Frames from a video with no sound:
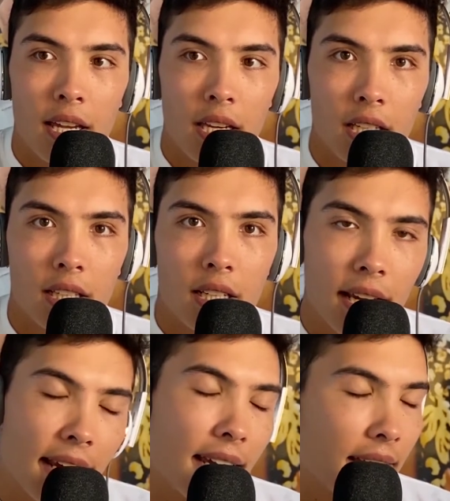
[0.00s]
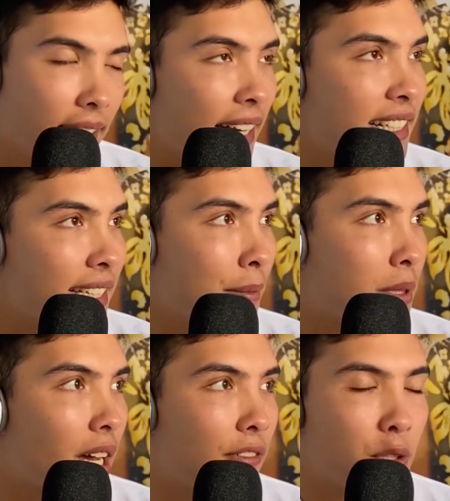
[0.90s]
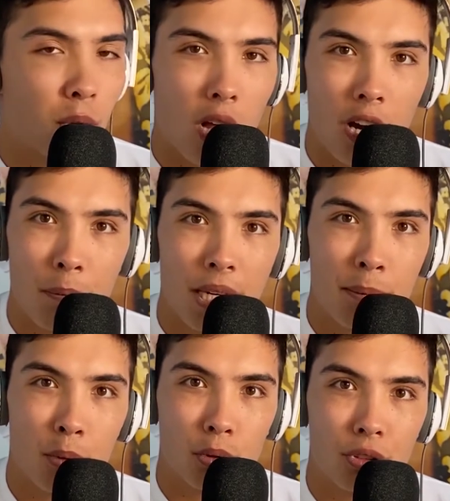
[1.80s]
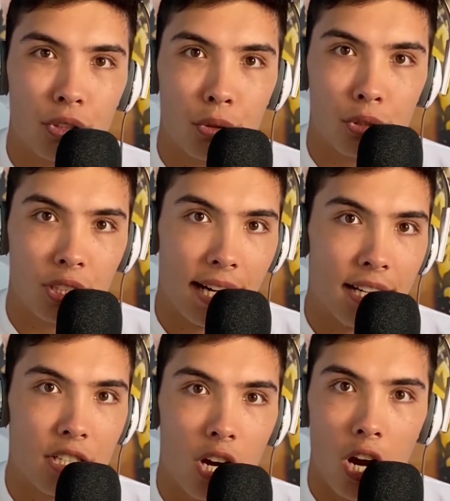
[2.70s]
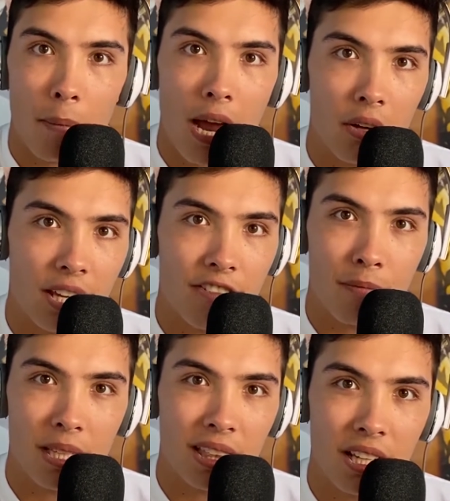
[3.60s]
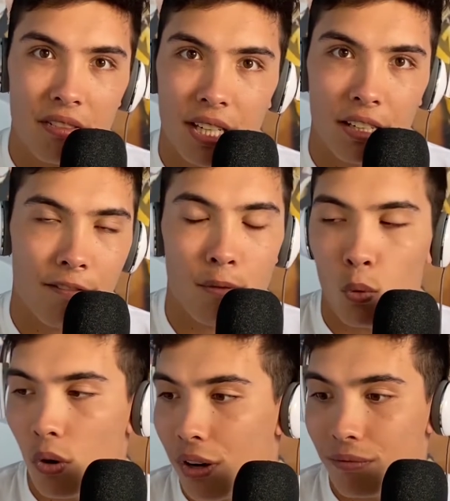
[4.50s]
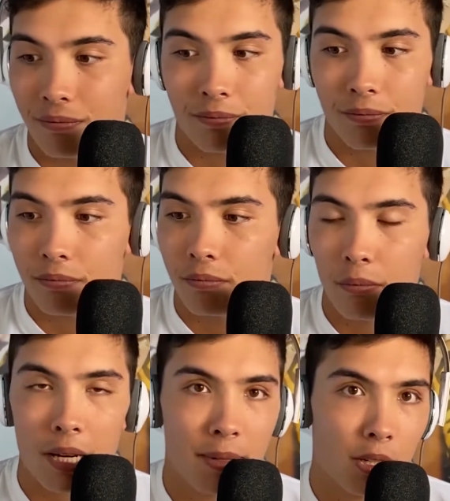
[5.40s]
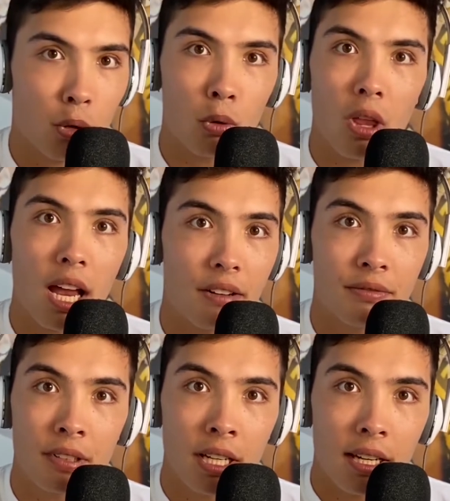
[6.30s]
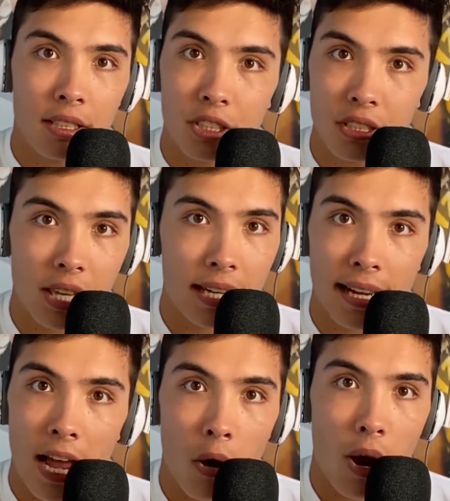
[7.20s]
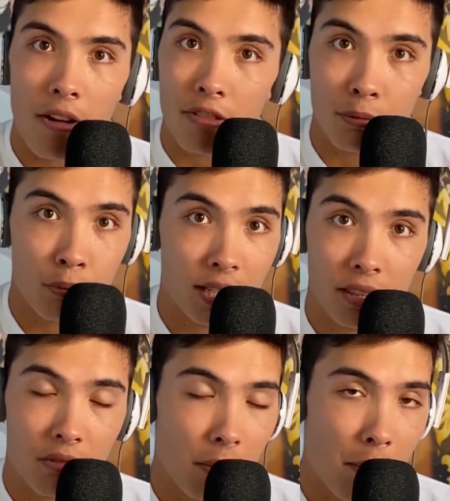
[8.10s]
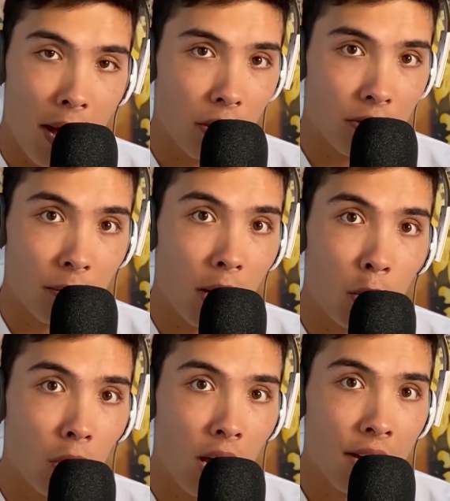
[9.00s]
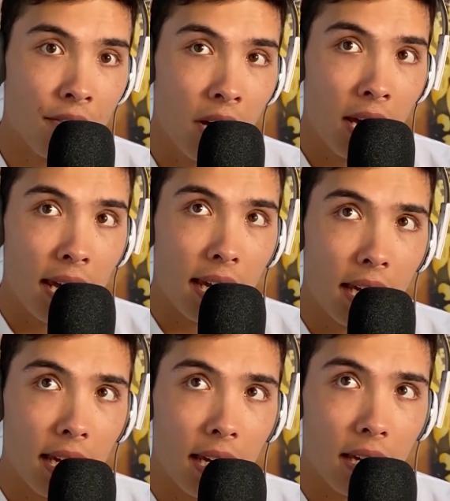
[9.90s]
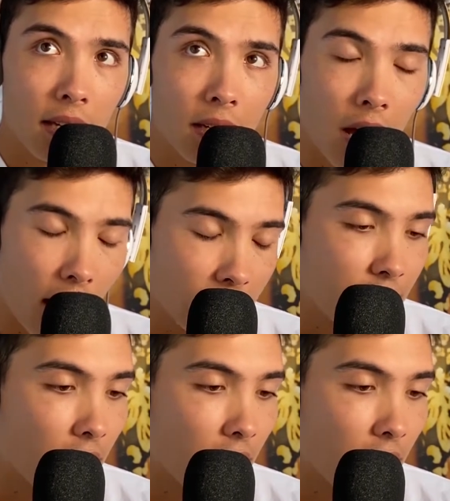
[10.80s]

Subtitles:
it can seem tough to a lot of people to change up how they've been living for maybe their whole life. Just like how I was breathing through my mouth through my whole life. I